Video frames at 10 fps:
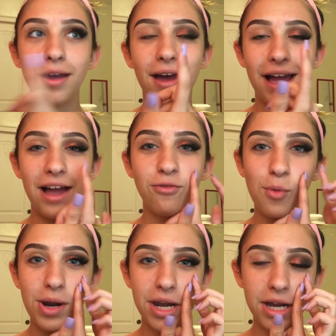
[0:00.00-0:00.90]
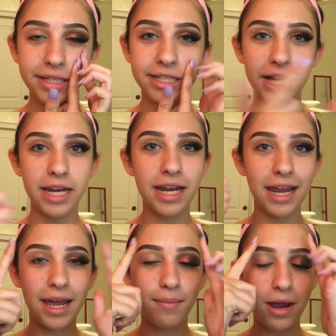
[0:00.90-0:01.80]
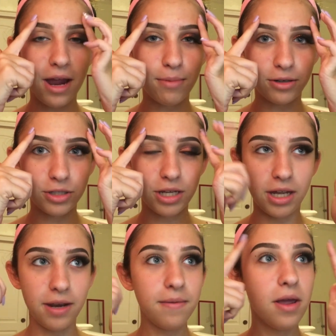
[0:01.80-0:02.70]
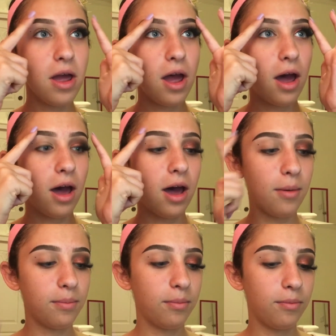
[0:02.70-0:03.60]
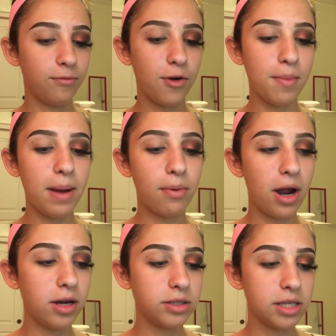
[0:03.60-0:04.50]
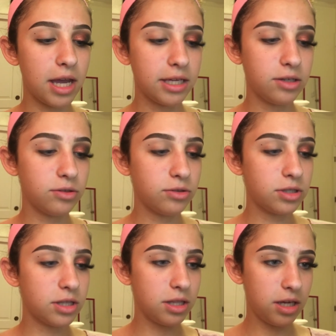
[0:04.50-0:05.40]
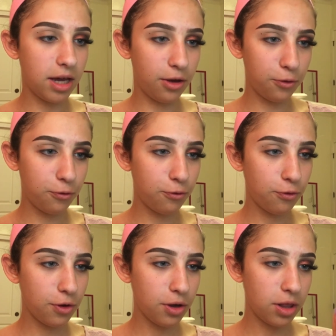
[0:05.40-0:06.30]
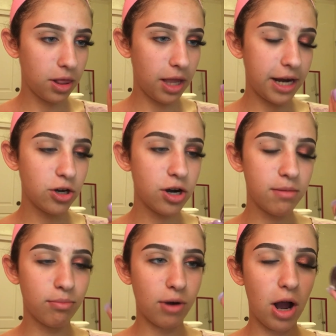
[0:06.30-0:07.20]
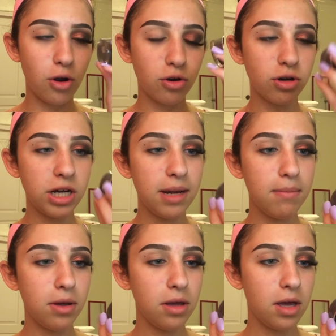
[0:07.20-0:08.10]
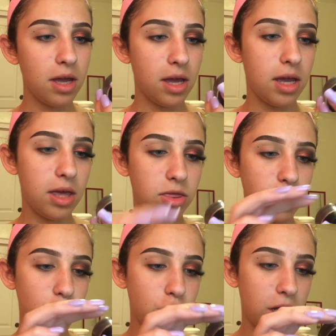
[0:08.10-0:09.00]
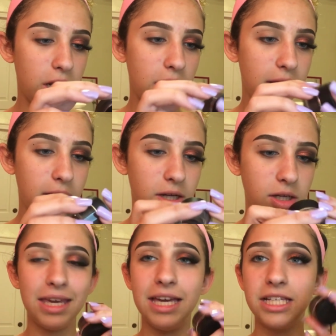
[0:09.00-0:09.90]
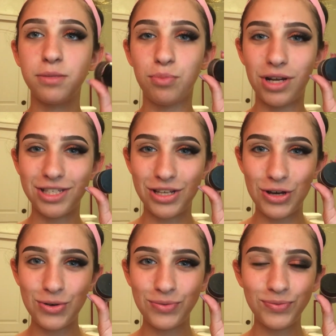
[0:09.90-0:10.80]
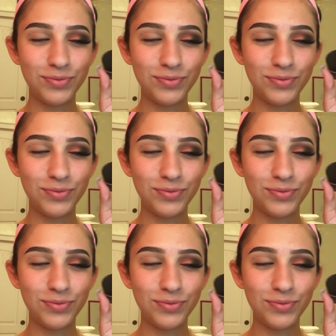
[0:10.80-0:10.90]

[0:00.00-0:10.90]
I have one eye done and my eyebrows done. For my brows, I used the e.l.f. liner and brow cream in the shade Espresso.